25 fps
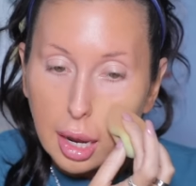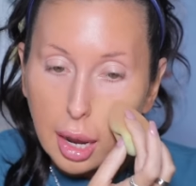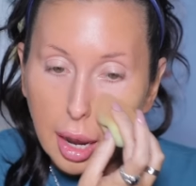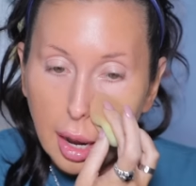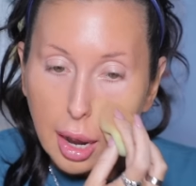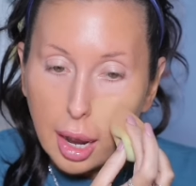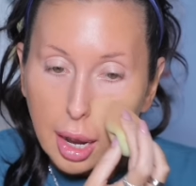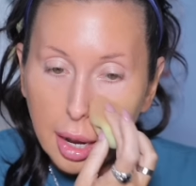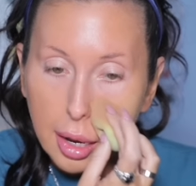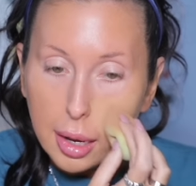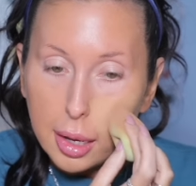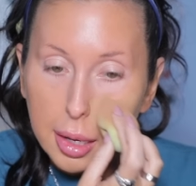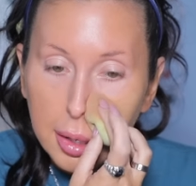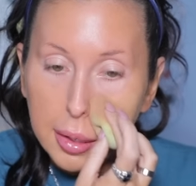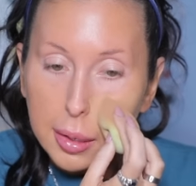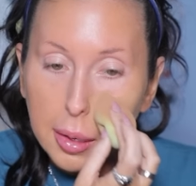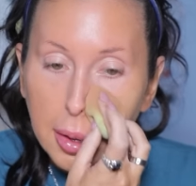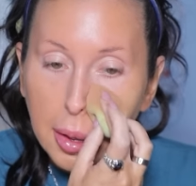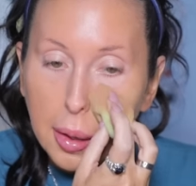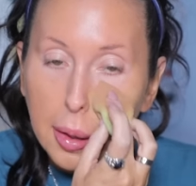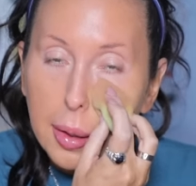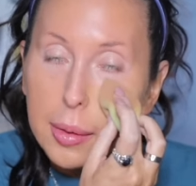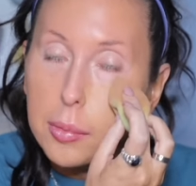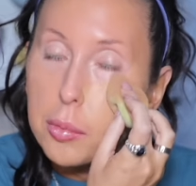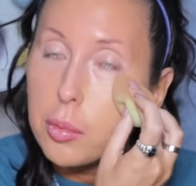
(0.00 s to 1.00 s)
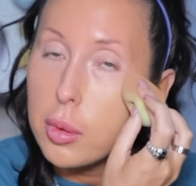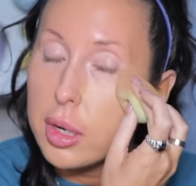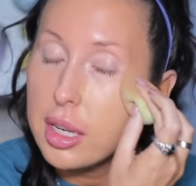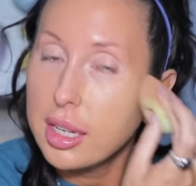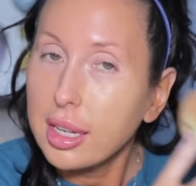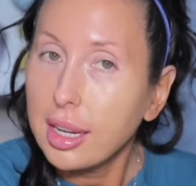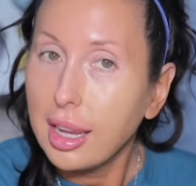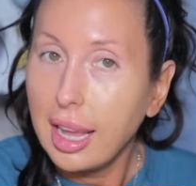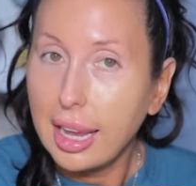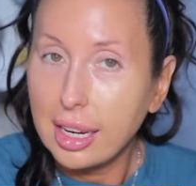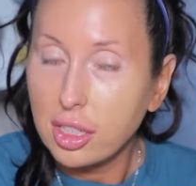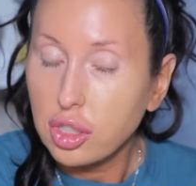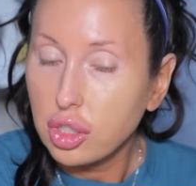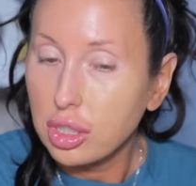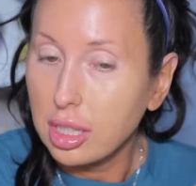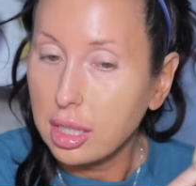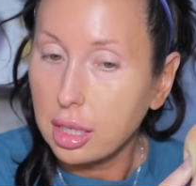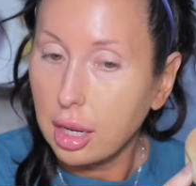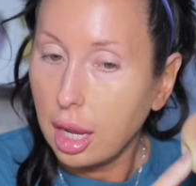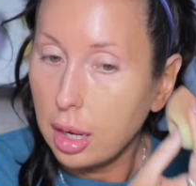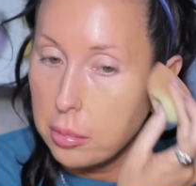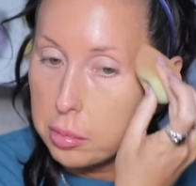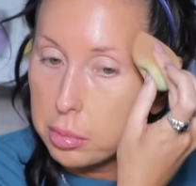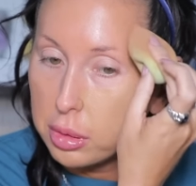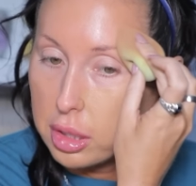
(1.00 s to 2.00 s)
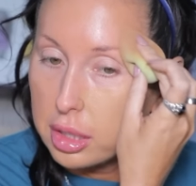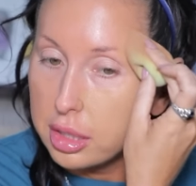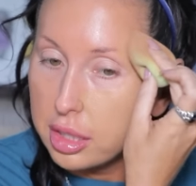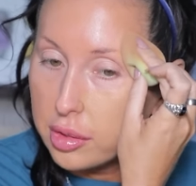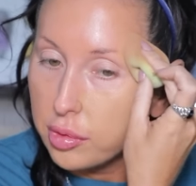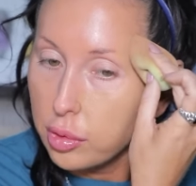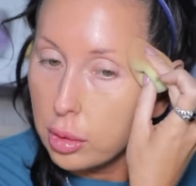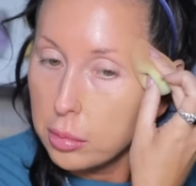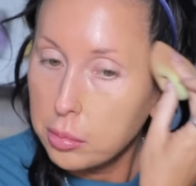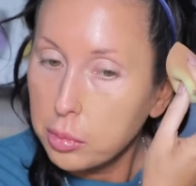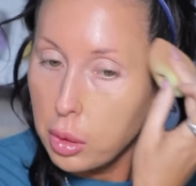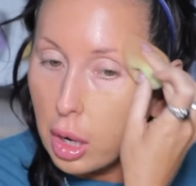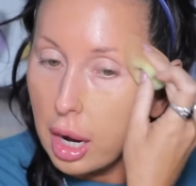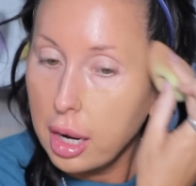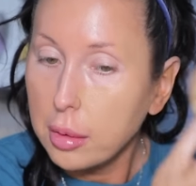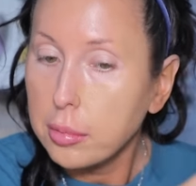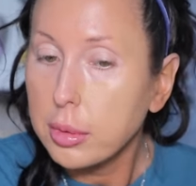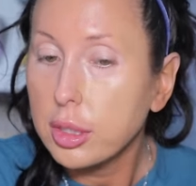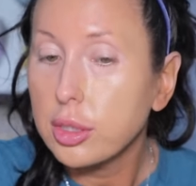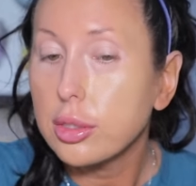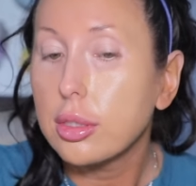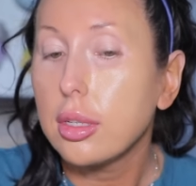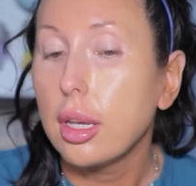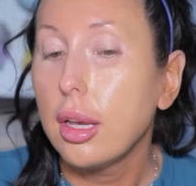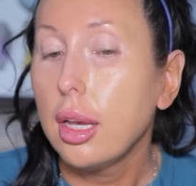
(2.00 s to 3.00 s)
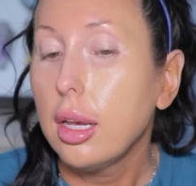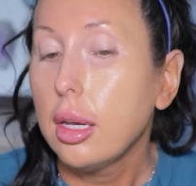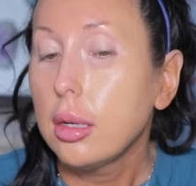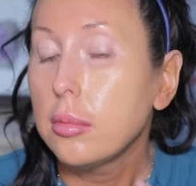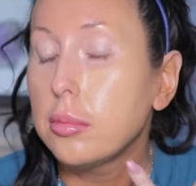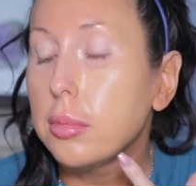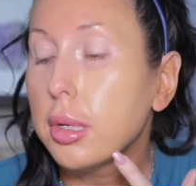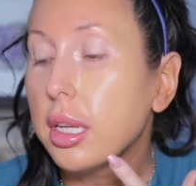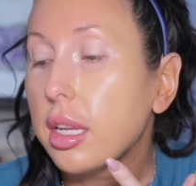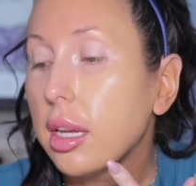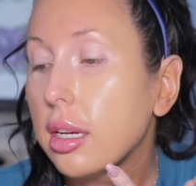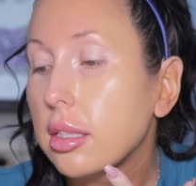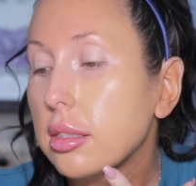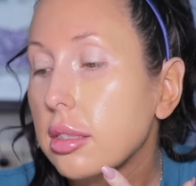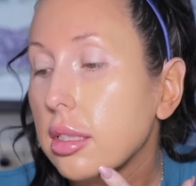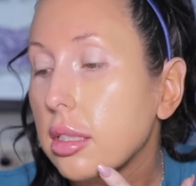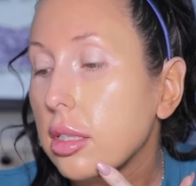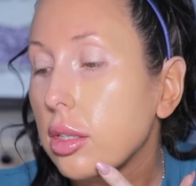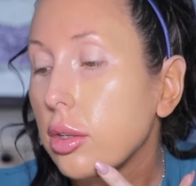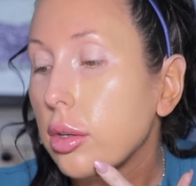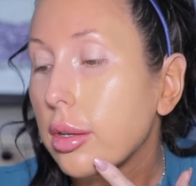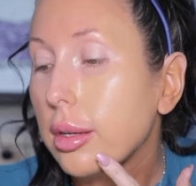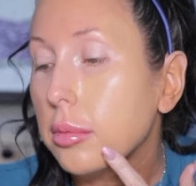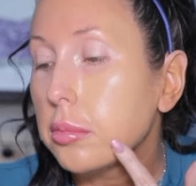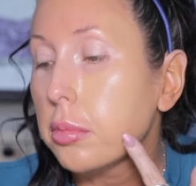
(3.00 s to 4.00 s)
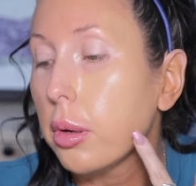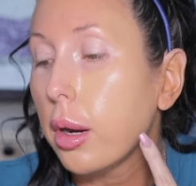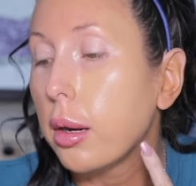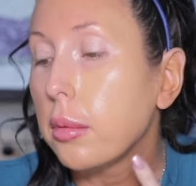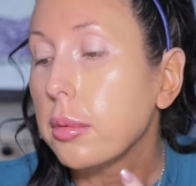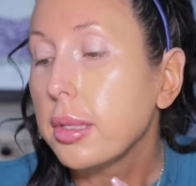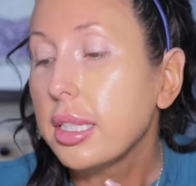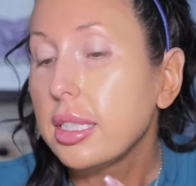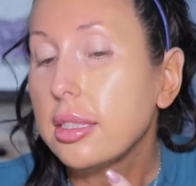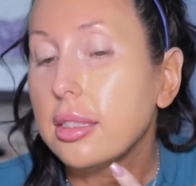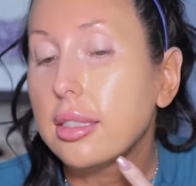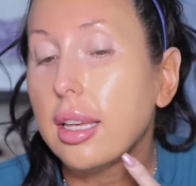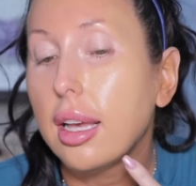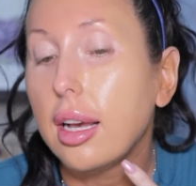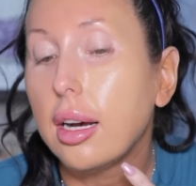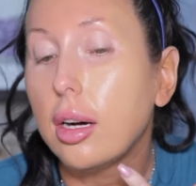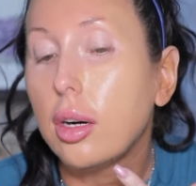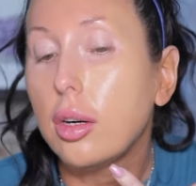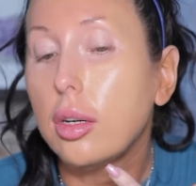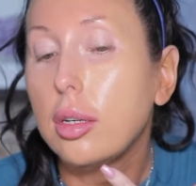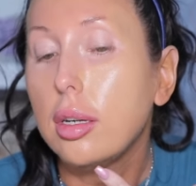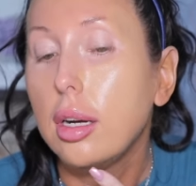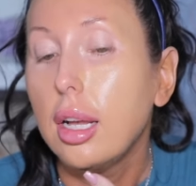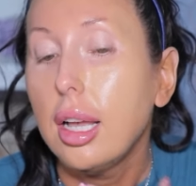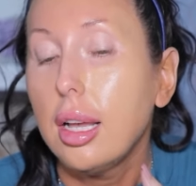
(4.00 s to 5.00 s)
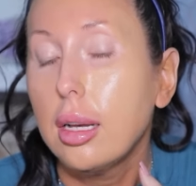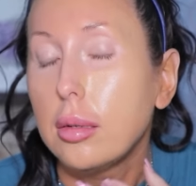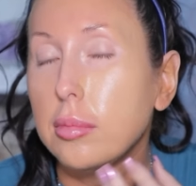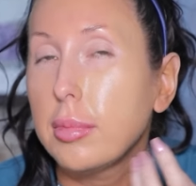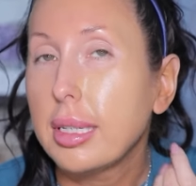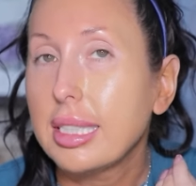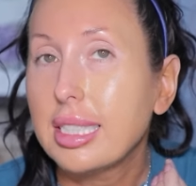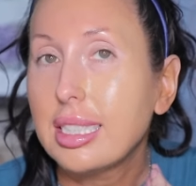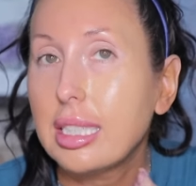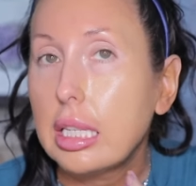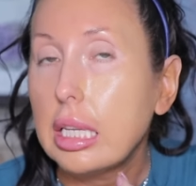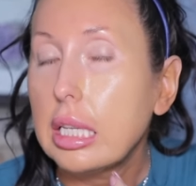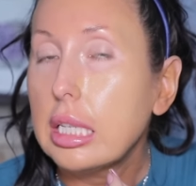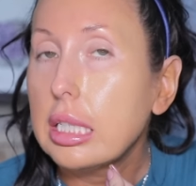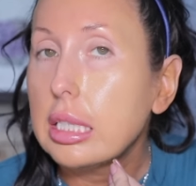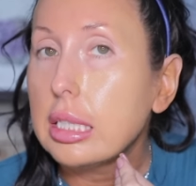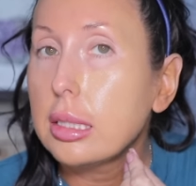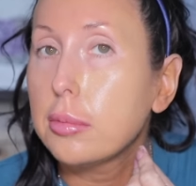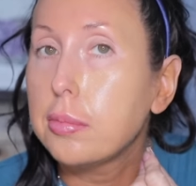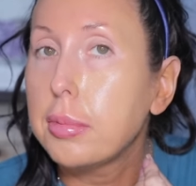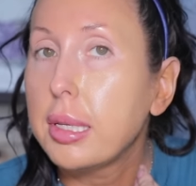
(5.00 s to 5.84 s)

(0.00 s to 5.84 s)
I am wearing actually a couple of different primers because you can probably tell my skin is